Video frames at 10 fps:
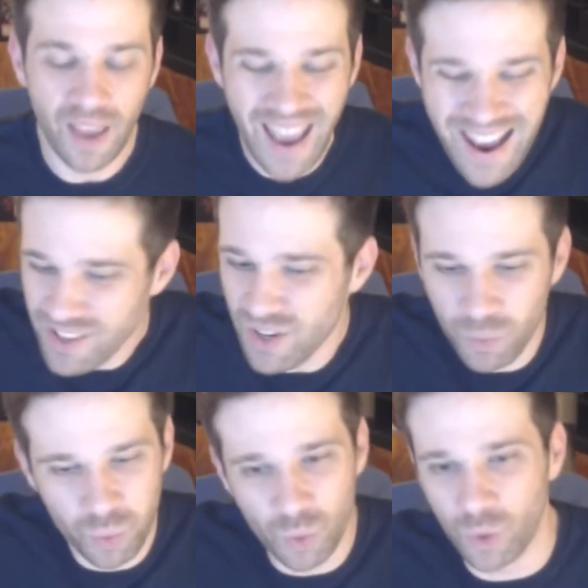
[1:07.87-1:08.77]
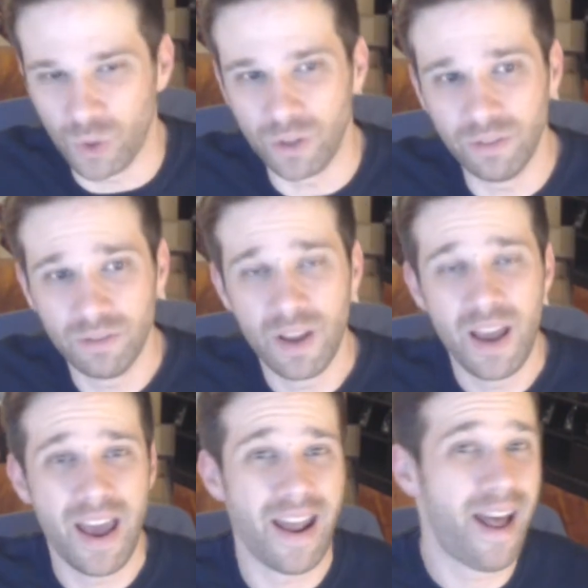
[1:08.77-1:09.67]
as a rule,
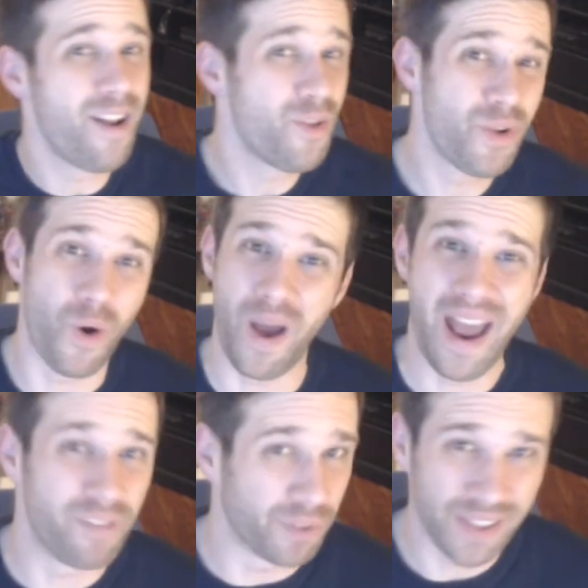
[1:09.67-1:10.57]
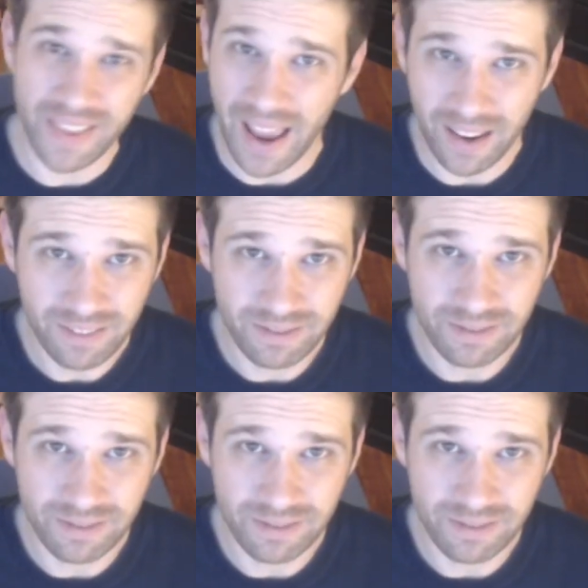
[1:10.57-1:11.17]
and I don't know everything,